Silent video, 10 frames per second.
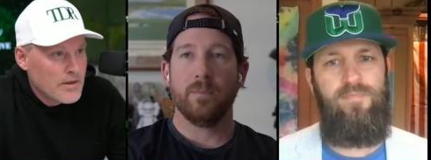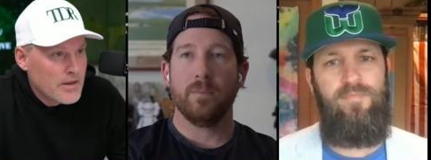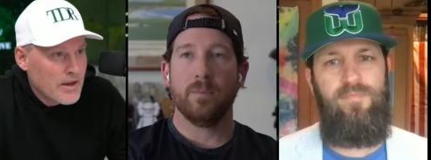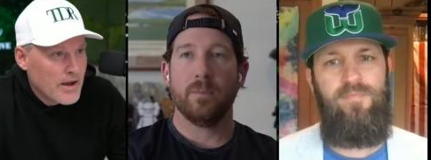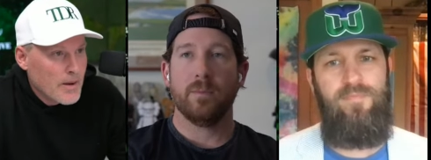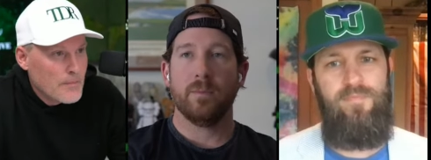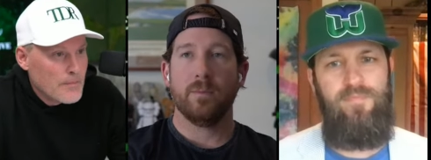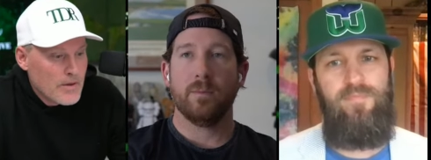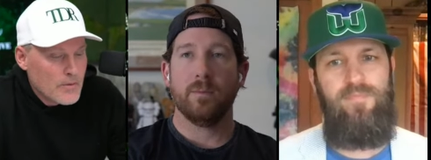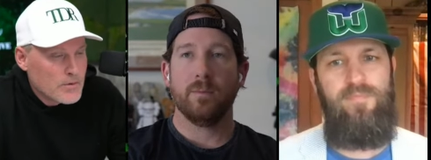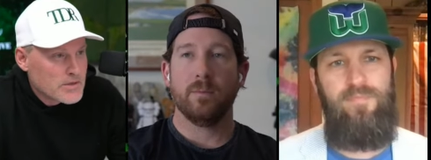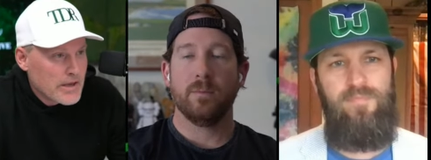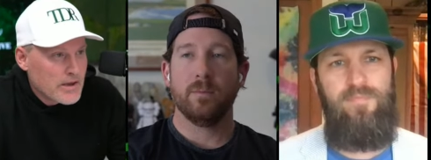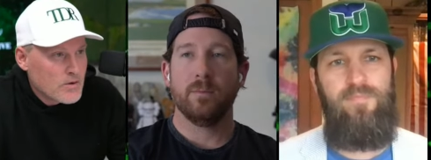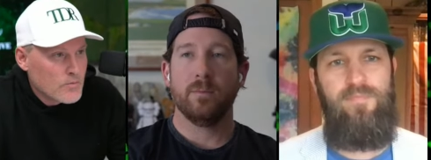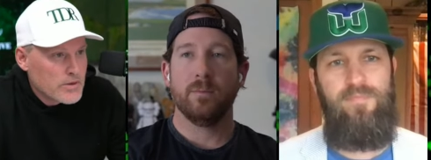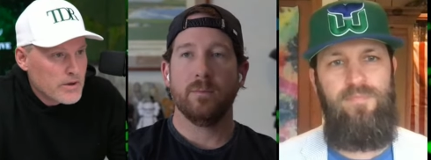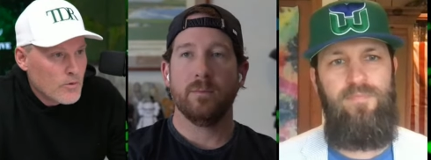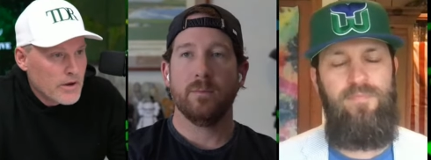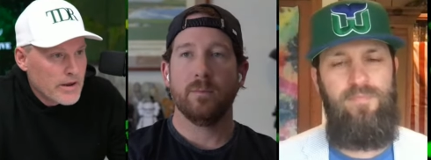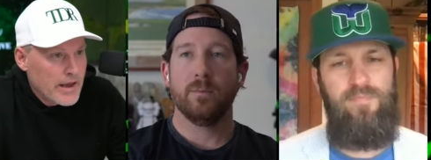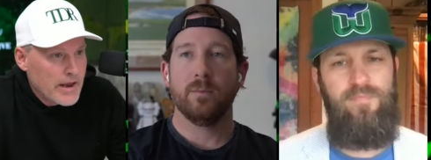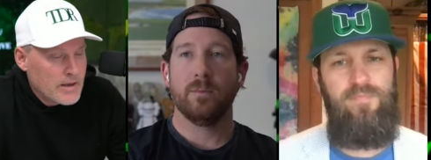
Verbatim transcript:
Speaker 1: Uh, it was like a complete 180,